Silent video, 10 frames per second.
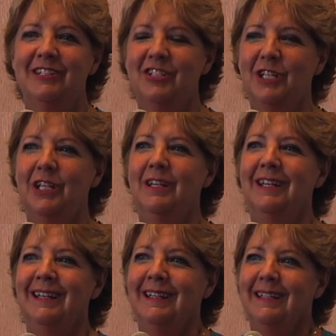She
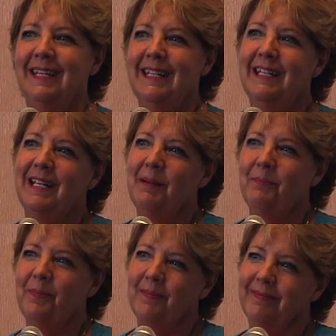ended
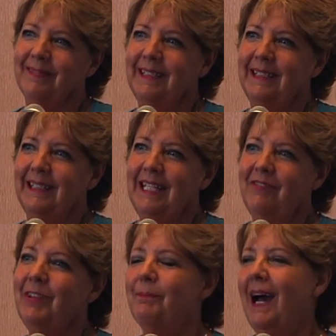up
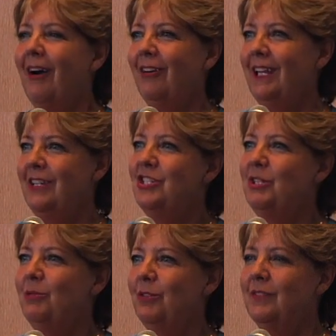leaving Maui and
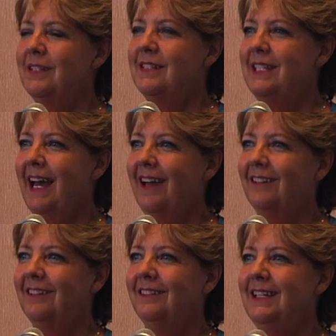she moved to
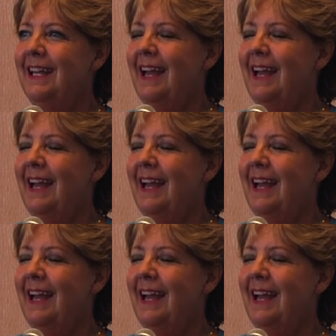Seattle.